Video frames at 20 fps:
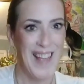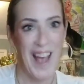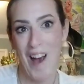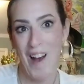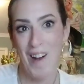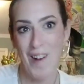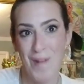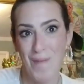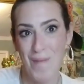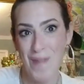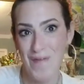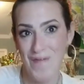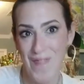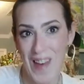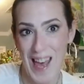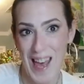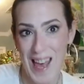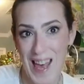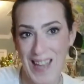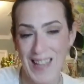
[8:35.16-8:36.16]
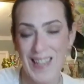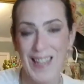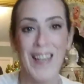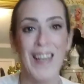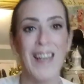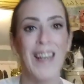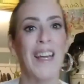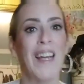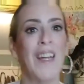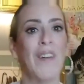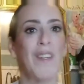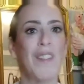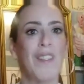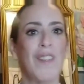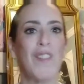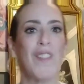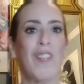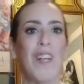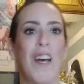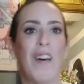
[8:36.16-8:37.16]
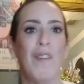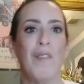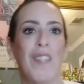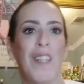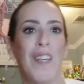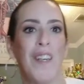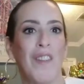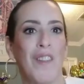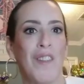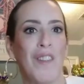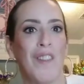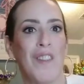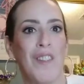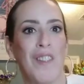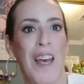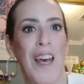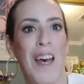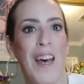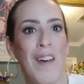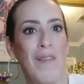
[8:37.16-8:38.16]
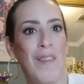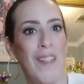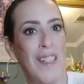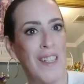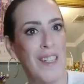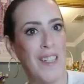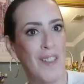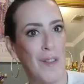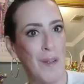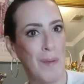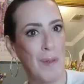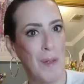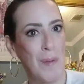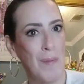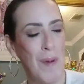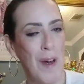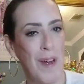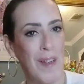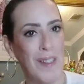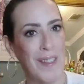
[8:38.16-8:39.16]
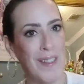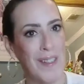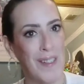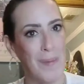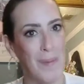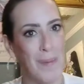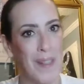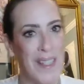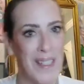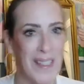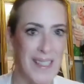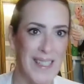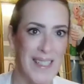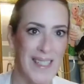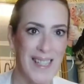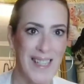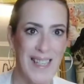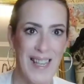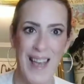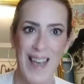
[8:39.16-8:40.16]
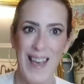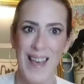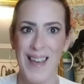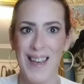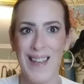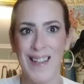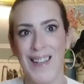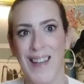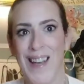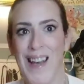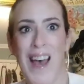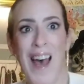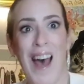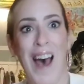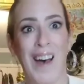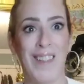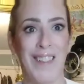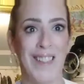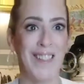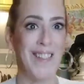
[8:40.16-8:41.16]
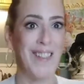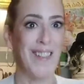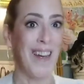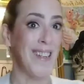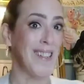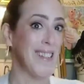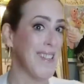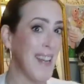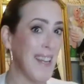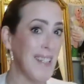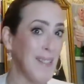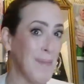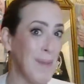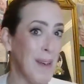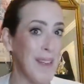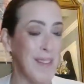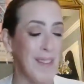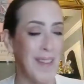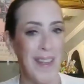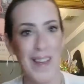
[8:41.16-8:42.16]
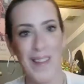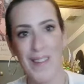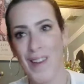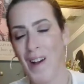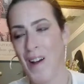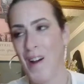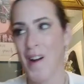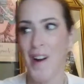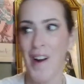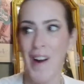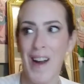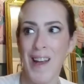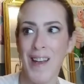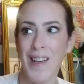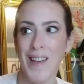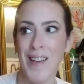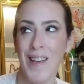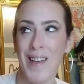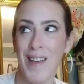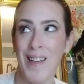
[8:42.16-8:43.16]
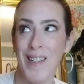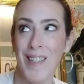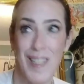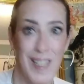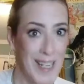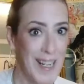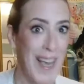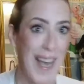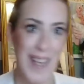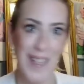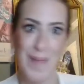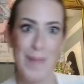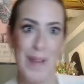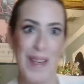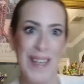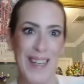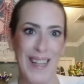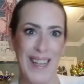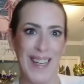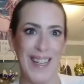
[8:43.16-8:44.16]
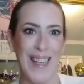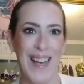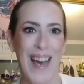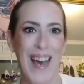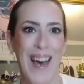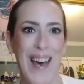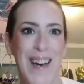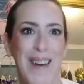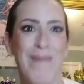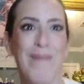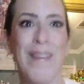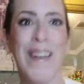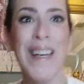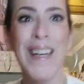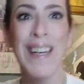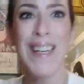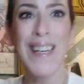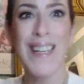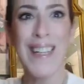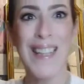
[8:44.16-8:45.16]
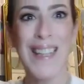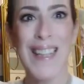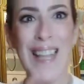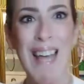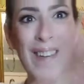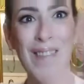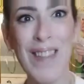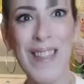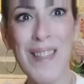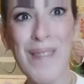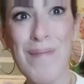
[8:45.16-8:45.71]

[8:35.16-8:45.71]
I'm going to be fine. Anyways, go check out what the other girls have in the description box. There's a playlist. And I'll see you guys next month in the RGSB collab. Love you so